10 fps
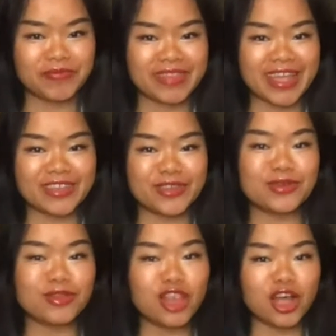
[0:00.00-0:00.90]
that you
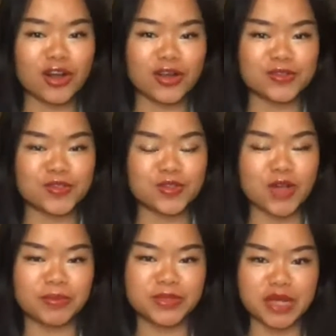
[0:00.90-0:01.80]
learn to
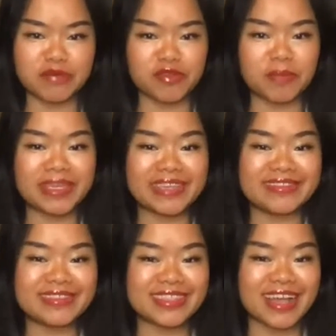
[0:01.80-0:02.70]
observe from
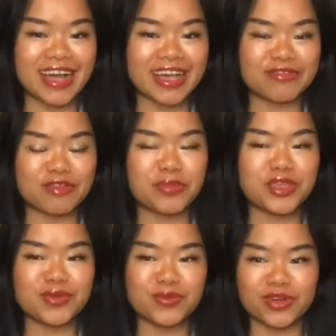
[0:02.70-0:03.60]
inside, from
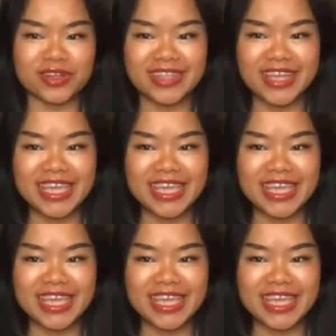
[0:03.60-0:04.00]
inward,